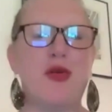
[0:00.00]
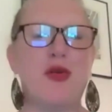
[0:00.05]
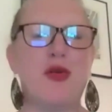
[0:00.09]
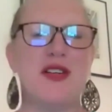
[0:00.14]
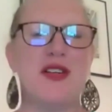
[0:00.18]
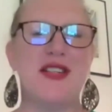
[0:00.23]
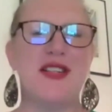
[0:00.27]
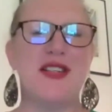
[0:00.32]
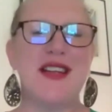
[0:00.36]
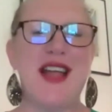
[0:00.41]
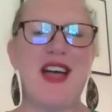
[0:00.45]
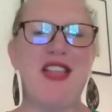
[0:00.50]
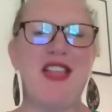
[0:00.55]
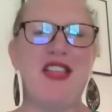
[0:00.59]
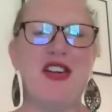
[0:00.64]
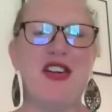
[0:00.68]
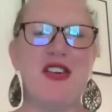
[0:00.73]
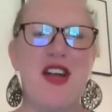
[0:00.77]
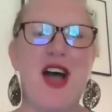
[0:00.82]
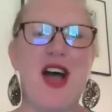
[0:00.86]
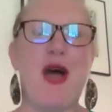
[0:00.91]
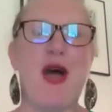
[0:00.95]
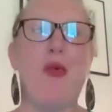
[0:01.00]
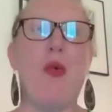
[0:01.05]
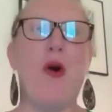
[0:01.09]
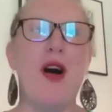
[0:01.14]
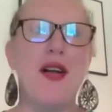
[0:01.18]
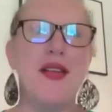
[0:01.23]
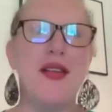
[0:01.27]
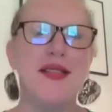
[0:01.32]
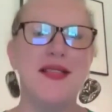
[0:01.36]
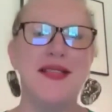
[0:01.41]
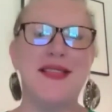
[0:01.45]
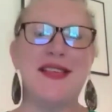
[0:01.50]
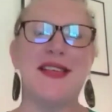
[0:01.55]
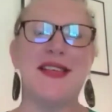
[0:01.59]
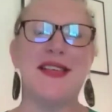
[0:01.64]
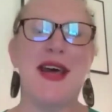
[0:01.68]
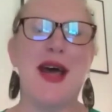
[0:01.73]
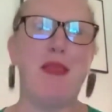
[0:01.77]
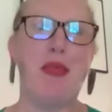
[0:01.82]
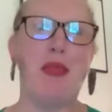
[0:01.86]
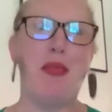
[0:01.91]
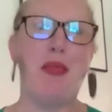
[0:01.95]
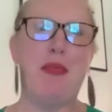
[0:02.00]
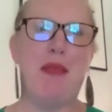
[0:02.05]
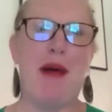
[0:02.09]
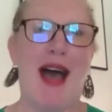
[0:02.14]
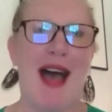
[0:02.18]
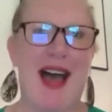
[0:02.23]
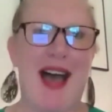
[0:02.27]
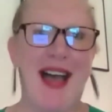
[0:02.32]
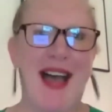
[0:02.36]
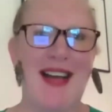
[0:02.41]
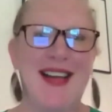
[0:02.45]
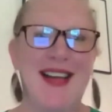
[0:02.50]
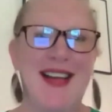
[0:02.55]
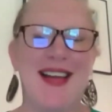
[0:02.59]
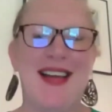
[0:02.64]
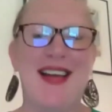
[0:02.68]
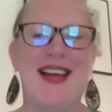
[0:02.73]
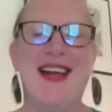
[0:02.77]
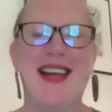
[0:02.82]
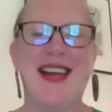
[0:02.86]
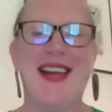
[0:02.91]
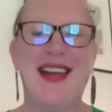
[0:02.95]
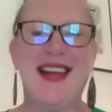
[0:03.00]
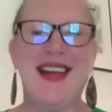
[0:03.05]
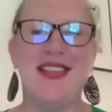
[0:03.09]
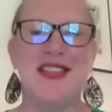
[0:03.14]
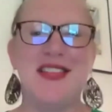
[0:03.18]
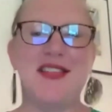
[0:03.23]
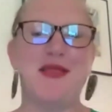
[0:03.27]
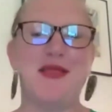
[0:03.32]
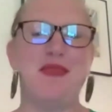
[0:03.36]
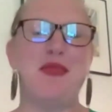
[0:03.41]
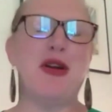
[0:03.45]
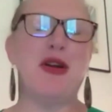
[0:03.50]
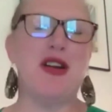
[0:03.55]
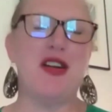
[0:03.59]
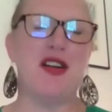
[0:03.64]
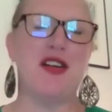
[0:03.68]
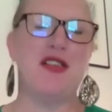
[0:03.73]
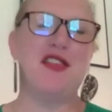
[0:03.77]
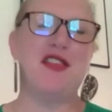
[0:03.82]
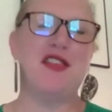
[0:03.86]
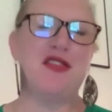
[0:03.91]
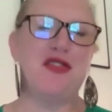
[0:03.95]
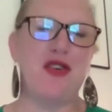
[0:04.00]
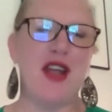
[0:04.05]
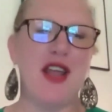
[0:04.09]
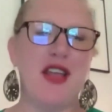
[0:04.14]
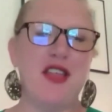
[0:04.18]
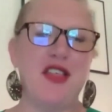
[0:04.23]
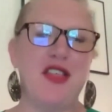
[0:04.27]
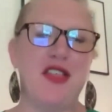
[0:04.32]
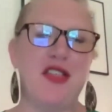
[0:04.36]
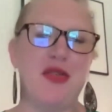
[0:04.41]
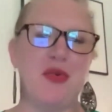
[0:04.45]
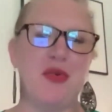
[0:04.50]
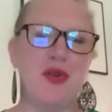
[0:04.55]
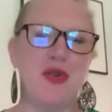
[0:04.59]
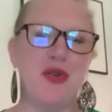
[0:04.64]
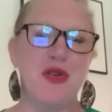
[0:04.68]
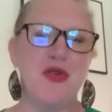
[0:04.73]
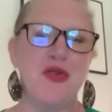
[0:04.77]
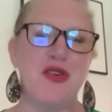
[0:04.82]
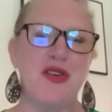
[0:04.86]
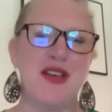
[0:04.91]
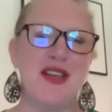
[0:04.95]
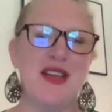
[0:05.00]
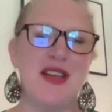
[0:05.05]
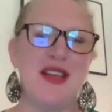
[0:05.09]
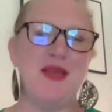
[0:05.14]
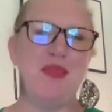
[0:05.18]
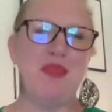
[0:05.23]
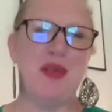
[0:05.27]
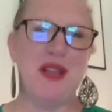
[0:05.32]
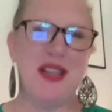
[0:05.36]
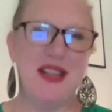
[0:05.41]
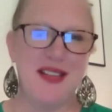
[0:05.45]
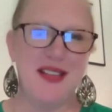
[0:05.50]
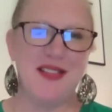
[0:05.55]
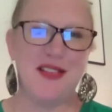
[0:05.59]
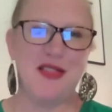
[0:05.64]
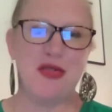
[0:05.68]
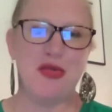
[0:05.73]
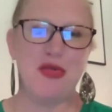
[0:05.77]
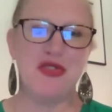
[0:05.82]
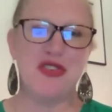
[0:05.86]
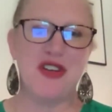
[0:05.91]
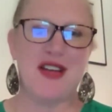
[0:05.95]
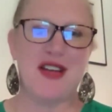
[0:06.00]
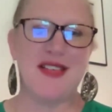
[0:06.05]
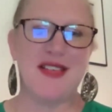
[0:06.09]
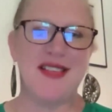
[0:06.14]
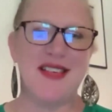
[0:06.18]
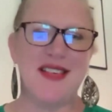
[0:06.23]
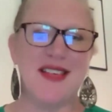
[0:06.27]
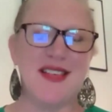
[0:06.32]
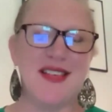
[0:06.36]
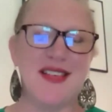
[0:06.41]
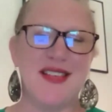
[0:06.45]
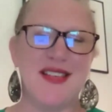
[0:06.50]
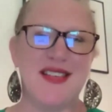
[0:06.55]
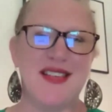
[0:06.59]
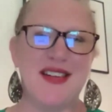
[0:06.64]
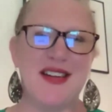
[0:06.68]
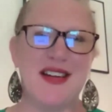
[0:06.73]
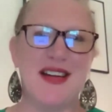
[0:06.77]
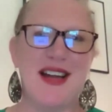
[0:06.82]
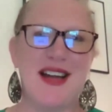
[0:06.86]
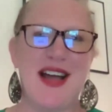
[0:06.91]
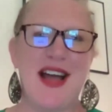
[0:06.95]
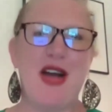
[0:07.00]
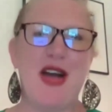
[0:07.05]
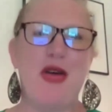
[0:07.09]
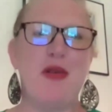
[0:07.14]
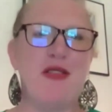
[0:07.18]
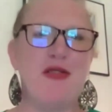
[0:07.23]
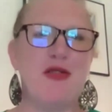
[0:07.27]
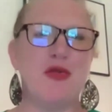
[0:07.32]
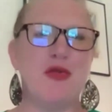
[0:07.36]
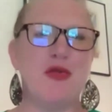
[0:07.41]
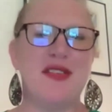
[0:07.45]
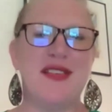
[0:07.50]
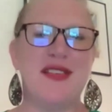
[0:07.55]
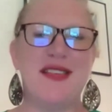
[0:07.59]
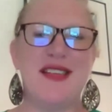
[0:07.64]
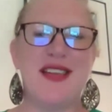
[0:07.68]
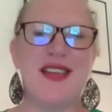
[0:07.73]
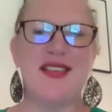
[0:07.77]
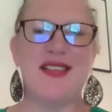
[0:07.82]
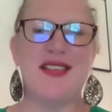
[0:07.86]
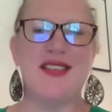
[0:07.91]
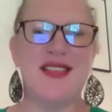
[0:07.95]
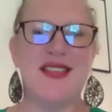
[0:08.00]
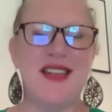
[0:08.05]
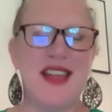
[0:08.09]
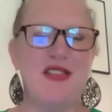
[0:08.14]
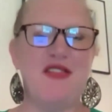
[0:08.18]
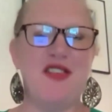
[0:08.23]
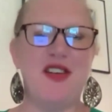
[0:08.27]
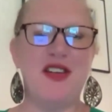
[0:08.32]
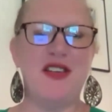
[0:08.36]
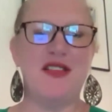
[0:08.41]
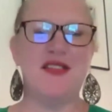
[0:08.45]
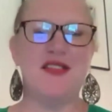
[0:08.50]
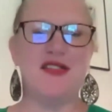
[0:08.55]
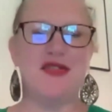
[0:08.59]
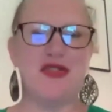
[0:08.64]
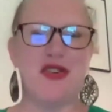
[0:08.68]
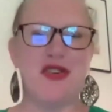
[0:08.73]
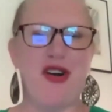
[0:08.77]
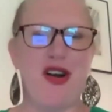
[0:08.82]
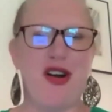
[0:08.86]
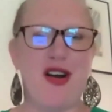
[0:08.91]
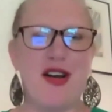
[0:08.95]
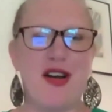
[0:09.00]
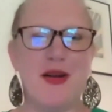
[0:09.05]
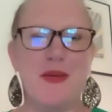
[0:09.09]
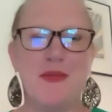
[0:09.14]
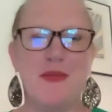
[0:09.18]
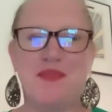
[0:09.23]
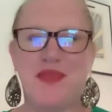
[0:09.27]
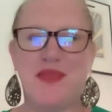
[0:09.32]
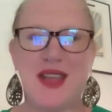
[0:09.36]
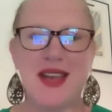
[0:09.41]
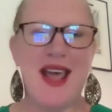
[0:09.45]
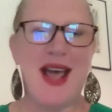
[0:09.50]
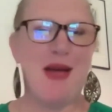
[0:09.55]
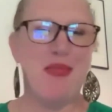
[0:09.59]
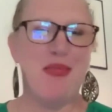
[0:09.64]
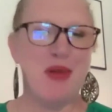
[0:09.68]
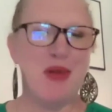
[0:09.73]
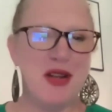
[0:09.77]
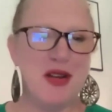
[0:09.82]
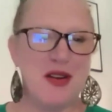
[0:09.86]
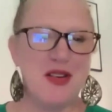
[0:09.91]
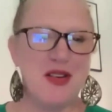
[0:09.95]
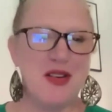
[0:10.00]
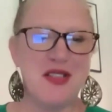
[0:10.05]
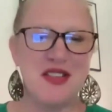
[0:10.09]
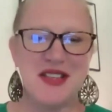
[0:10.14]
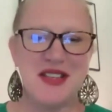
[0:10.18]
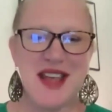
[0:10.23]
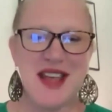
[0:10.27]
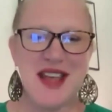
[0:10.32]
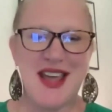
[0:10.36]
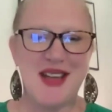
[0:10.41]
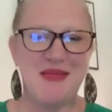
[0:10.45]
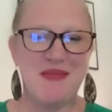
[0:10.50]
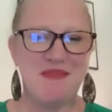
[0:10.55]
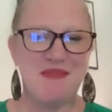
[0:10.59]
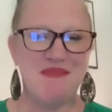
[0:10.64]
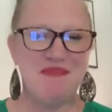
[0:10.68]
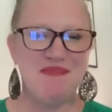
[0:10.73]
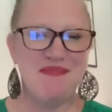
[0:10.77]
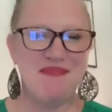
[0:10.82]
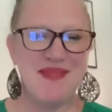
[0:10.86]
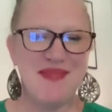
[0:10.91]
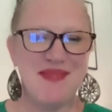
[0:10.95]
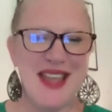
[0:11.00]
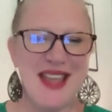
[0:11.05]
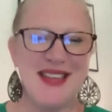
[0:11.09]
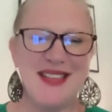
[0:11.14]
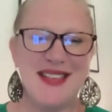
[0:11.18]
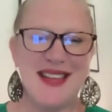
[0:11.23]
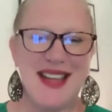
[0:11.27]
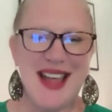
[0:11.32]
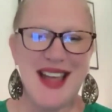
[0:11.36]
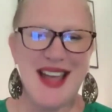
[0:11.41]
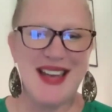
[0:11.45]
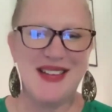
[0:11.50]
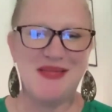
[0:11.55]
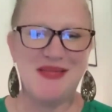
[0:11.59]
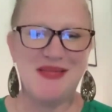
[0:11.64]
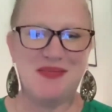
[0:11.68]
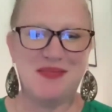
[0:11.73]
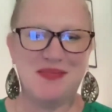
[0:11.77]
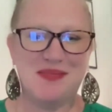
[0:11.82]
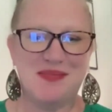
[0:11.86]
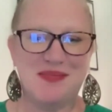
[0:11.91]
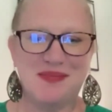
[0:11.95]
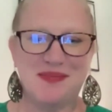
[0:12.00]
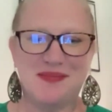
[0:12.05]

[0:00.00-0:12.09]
forward together, not one step back, in the spirit of strength through unity, peace through justice. I hope everyone stays safe and strong, and happy Earth Day. Thanks again.